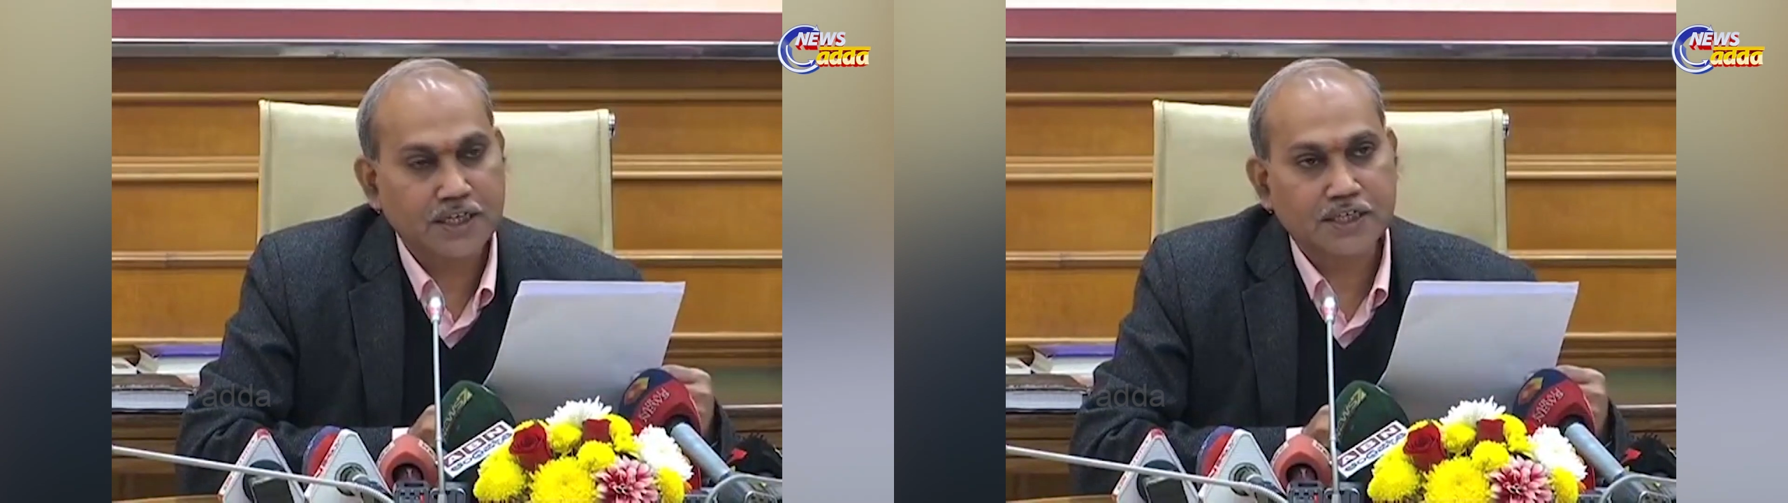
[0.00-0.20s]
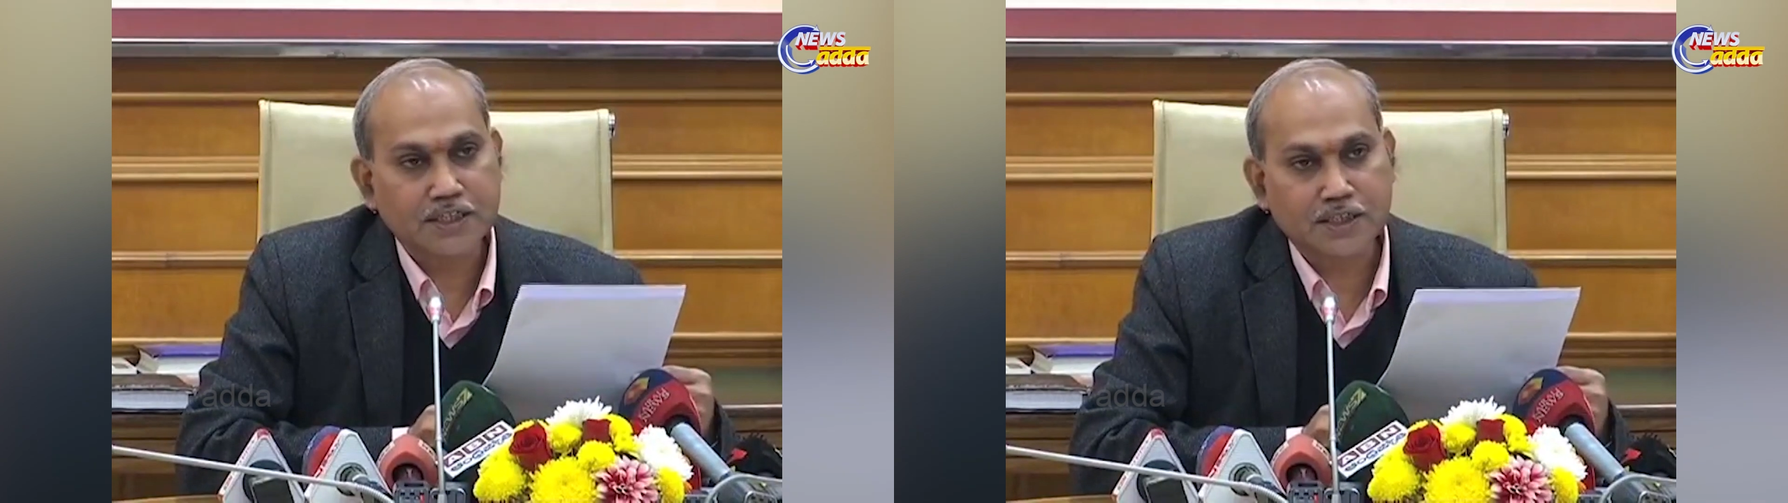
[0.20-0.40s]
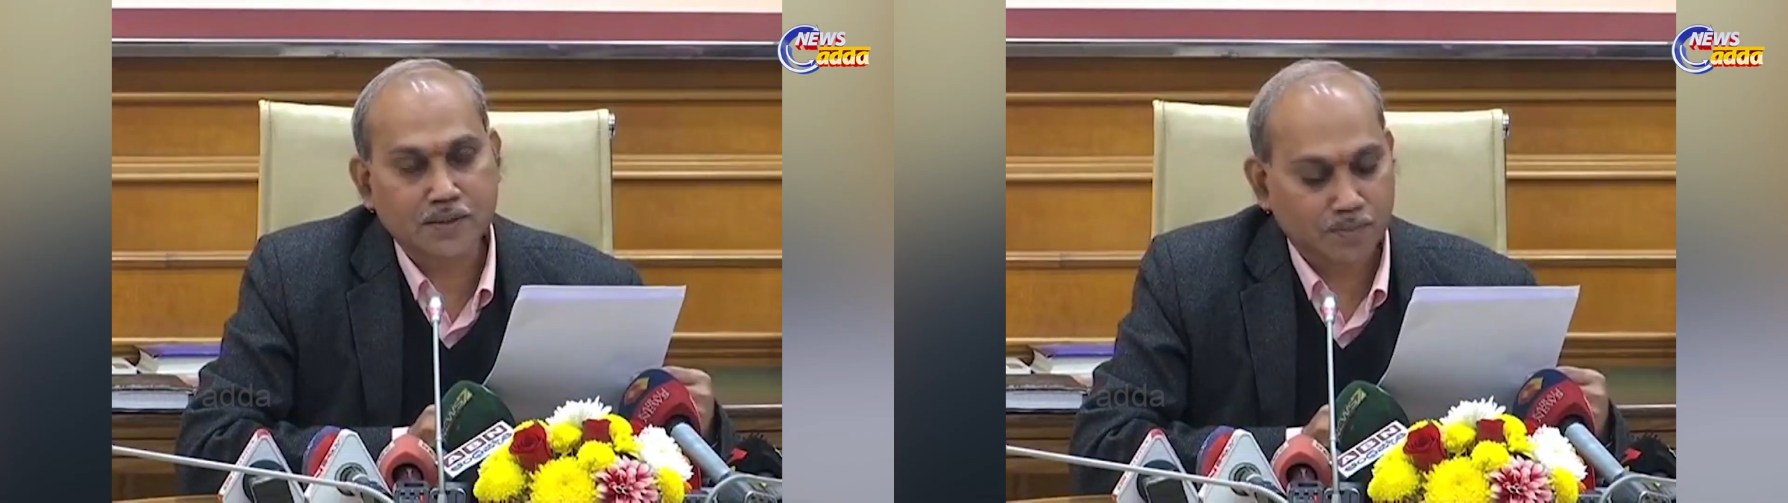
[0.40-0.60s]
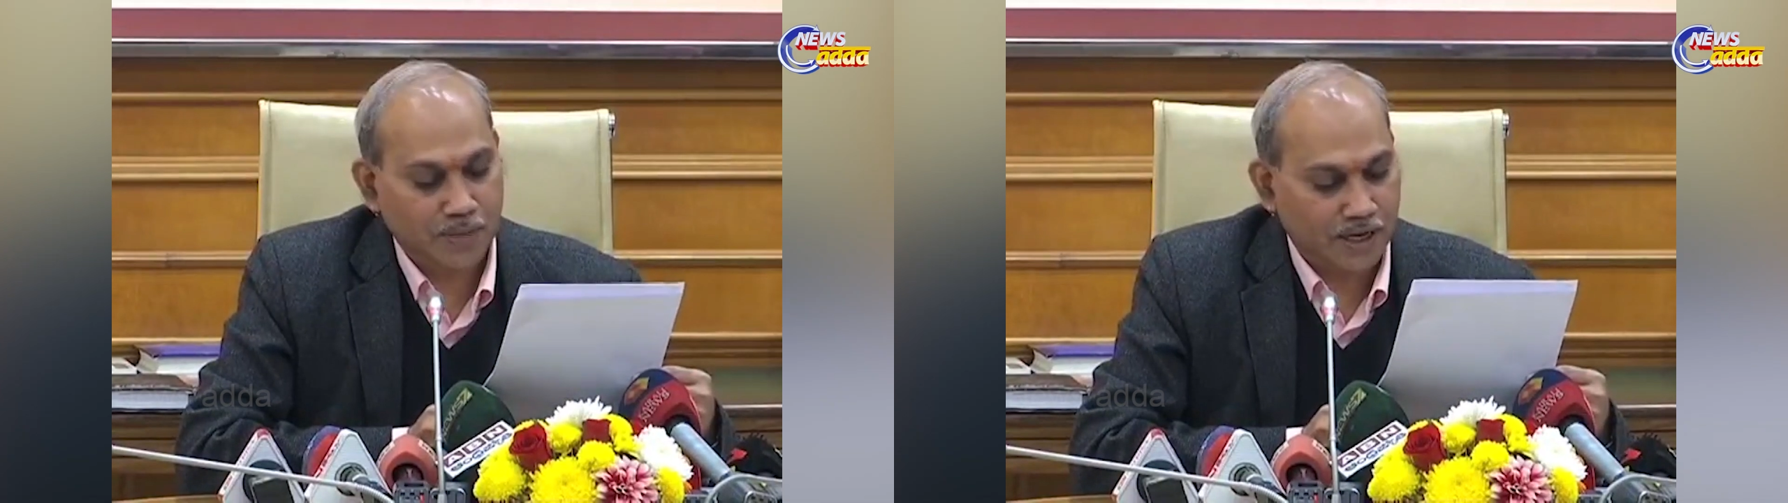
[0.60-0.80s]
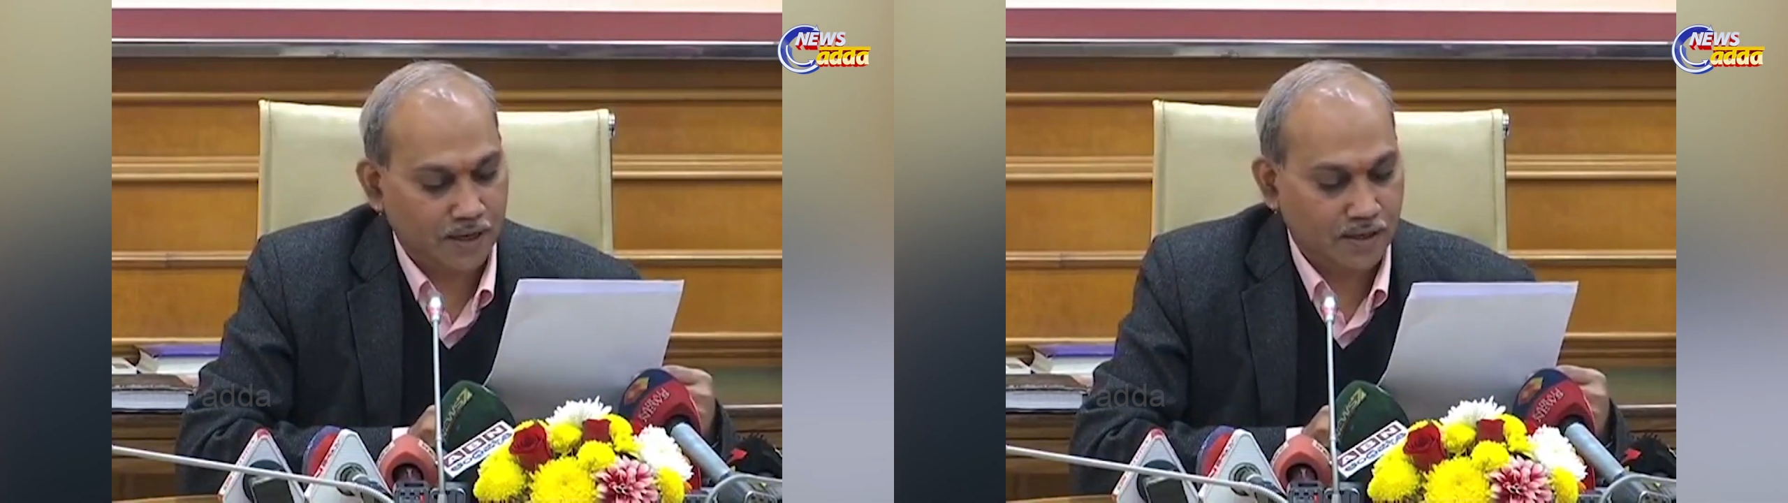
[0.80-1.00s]
criticism
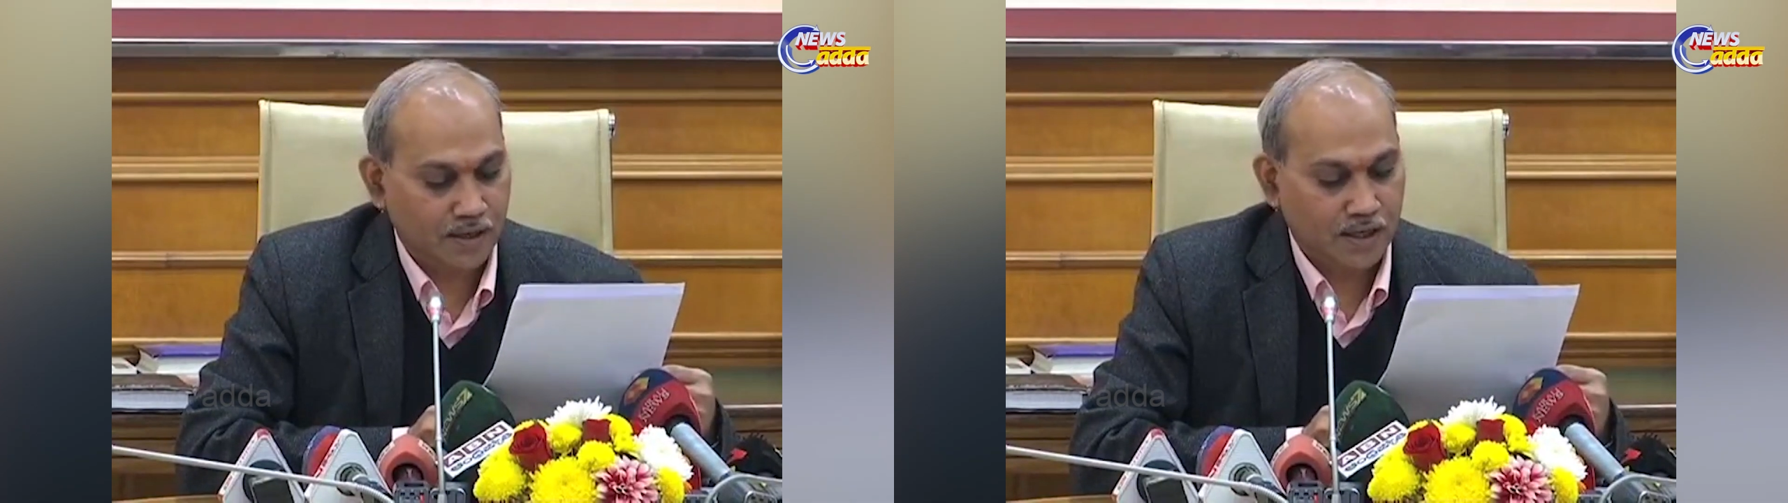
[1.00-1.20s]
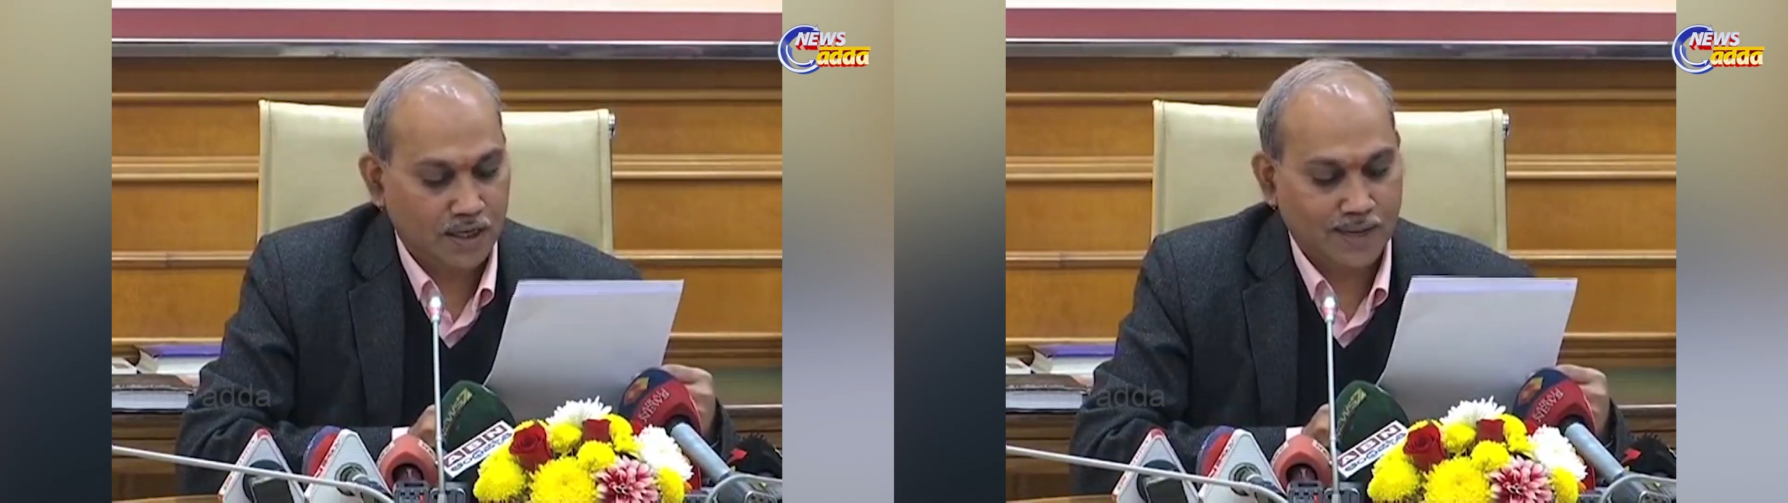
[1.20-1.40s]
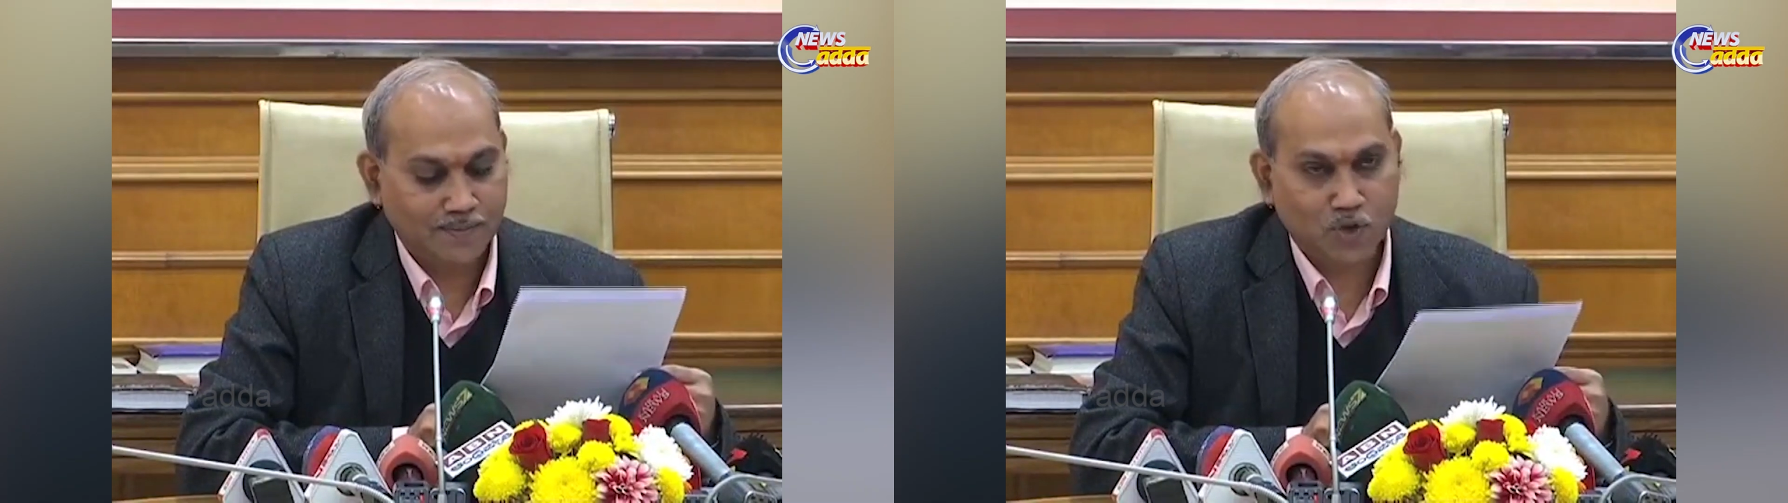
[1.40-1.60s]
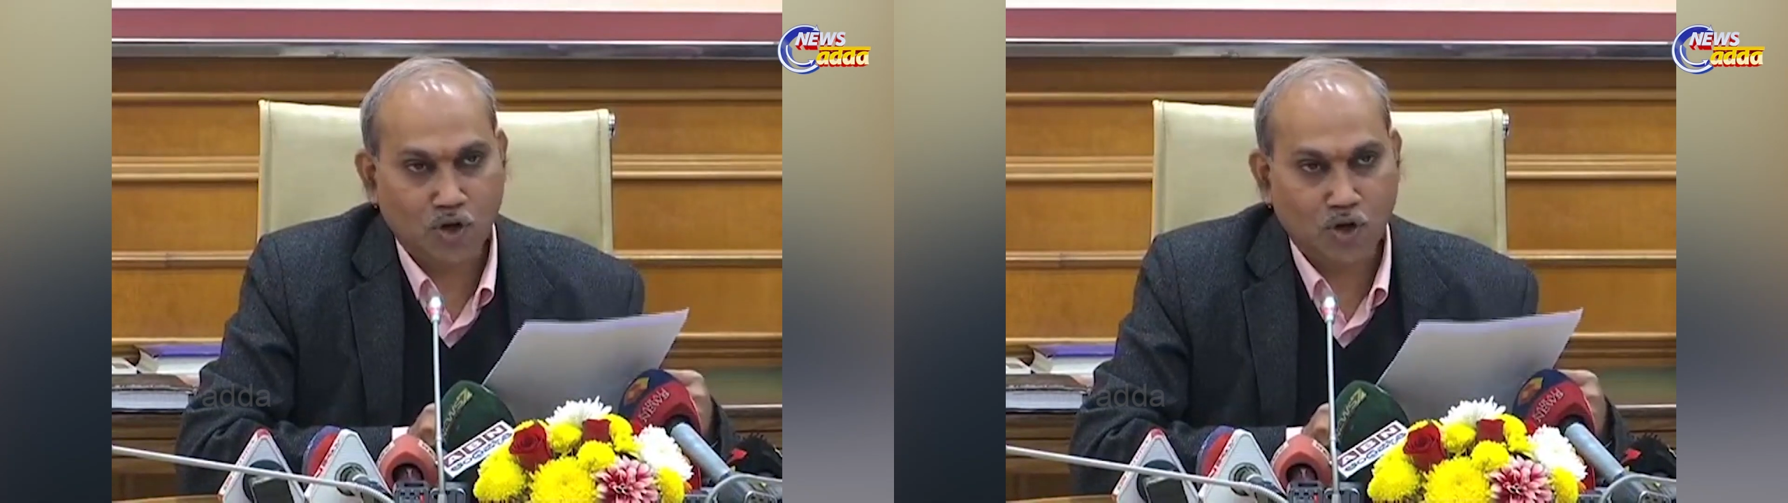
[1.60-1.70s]
by M.